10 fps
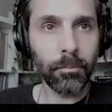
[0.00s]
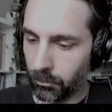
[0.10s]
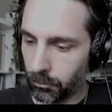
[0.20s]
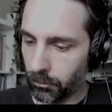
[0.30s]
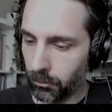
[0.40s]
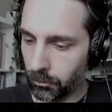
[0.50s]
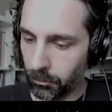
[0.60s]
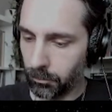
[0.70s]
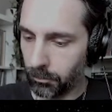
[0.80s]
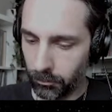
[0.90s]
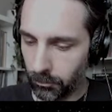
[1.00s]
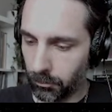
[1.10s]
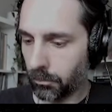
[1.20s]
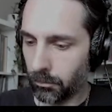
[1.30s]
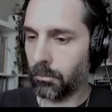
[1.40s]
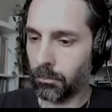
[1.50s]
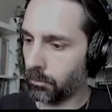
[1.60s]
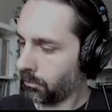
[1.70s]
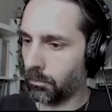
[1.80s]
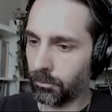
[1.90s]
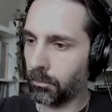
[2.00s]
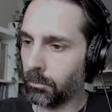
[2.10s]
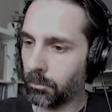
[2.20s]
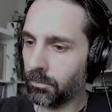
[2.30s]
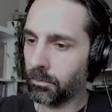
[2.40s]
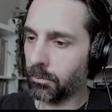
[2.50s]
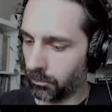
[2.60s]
is very, very useful.